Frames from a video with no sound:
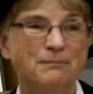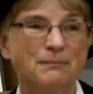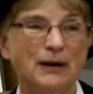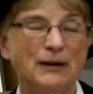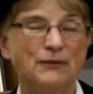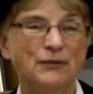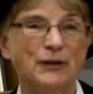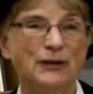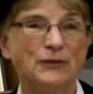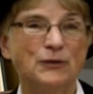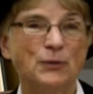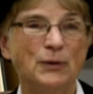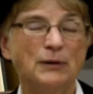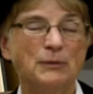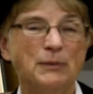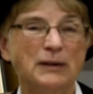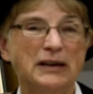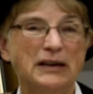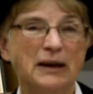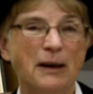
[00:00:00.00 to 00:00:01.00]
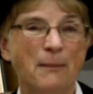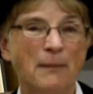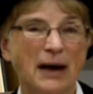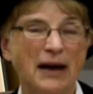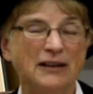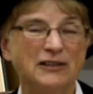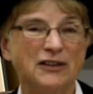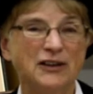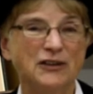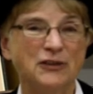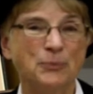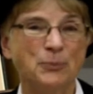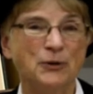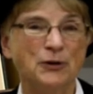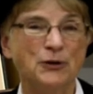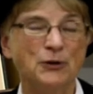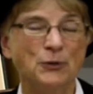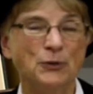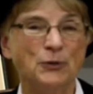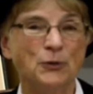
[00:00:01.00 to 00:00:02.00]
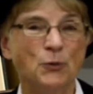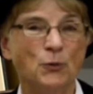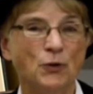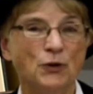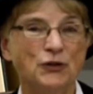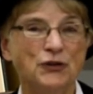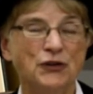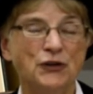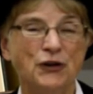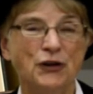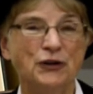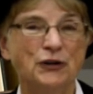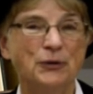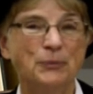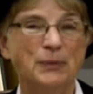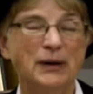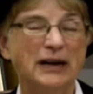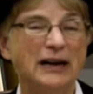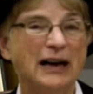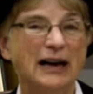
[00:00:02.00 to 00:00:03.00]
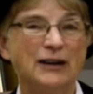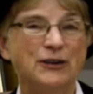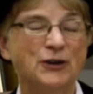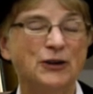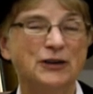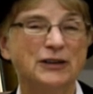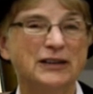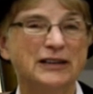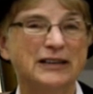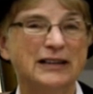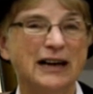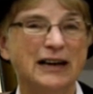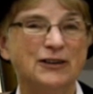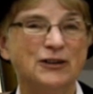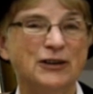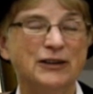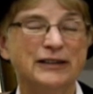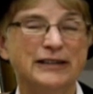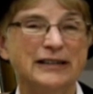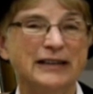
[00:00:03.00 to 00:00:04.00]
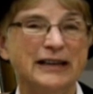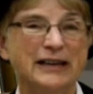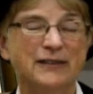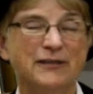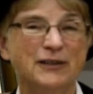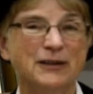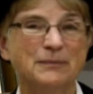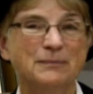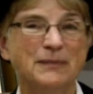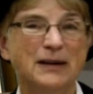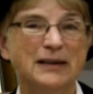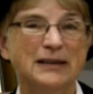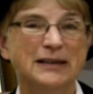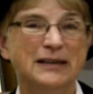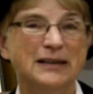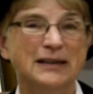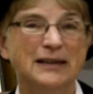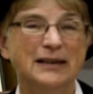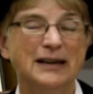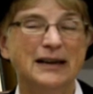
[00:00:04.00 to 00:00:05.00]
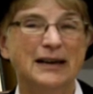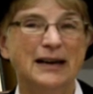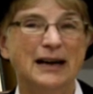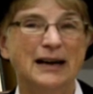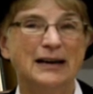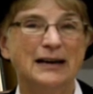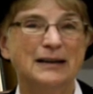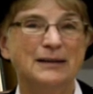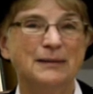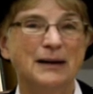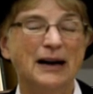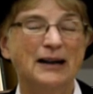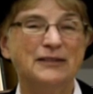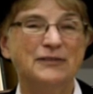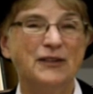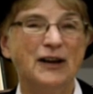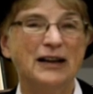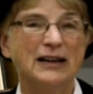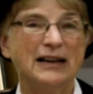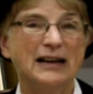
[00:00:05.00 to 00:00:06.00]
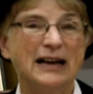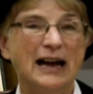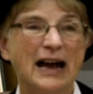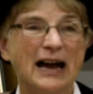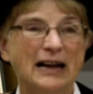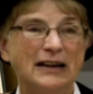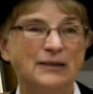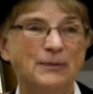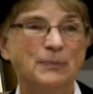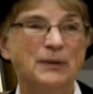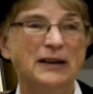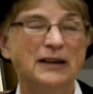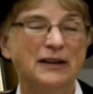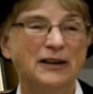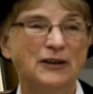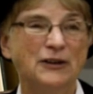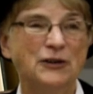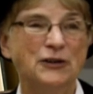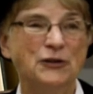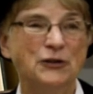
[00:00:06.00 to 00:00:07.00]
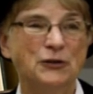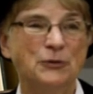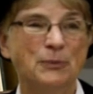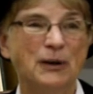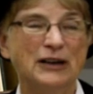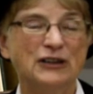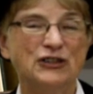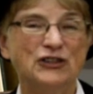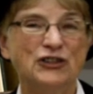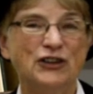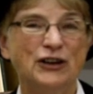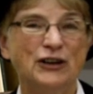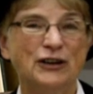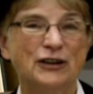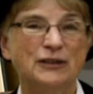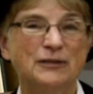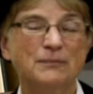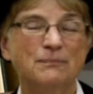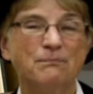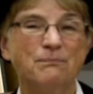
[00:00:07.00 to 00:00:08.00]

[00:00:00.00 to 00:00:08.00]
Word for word: My friends wanted me to come back to Superior when the war started, but I couldn't. I couldn't leave them. Uh, I felt like I had to be there to do my share.